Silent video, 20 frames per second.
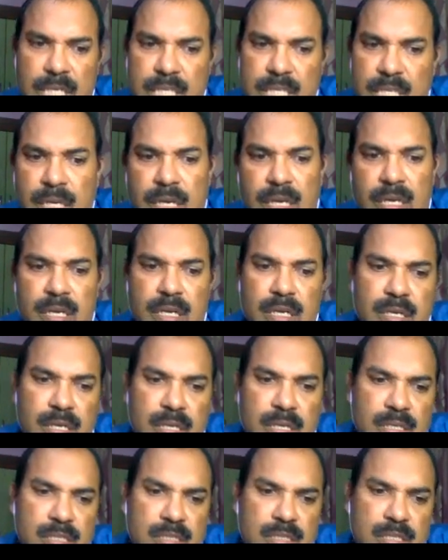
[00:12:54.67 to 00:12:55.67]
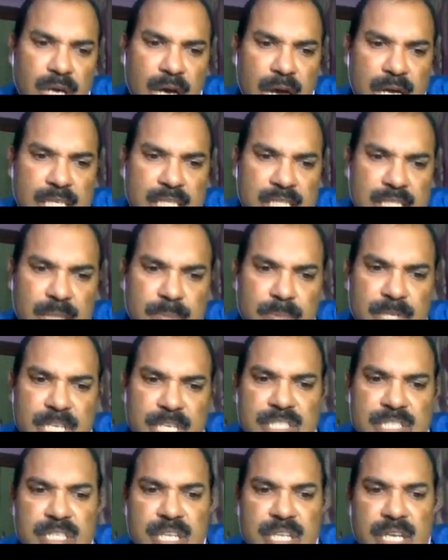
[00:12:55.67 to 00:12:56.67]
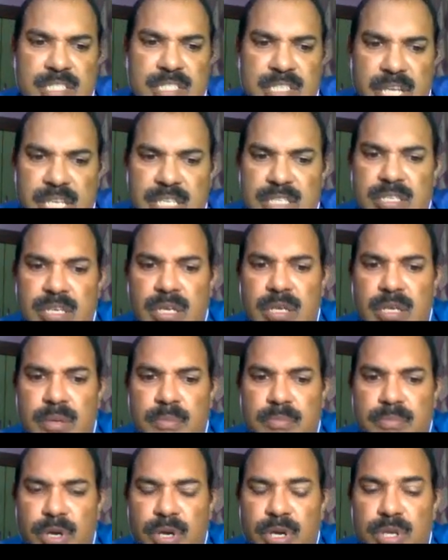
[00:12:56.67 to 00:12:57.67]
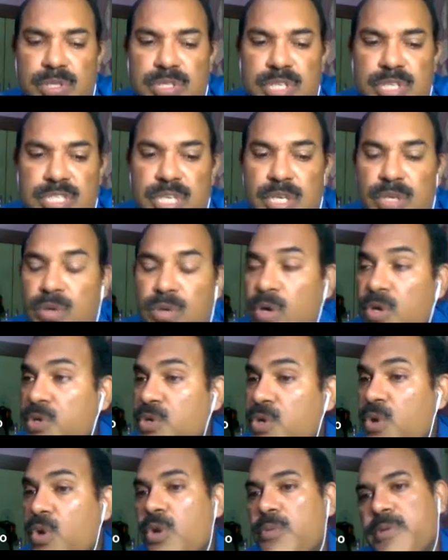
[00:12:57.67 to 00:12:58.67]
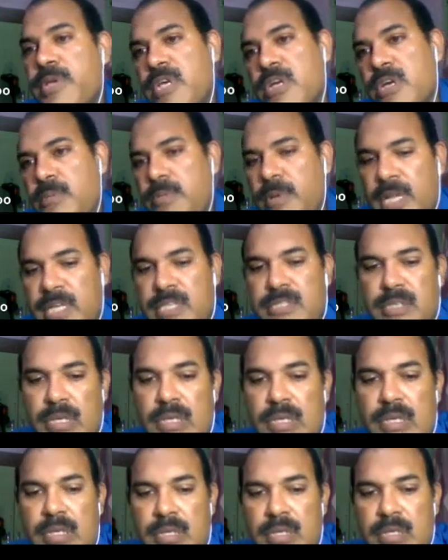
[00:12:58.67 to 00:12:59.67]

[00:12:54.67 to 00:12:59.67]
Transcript: Here, the active wrist extension produces a controlled finger flexion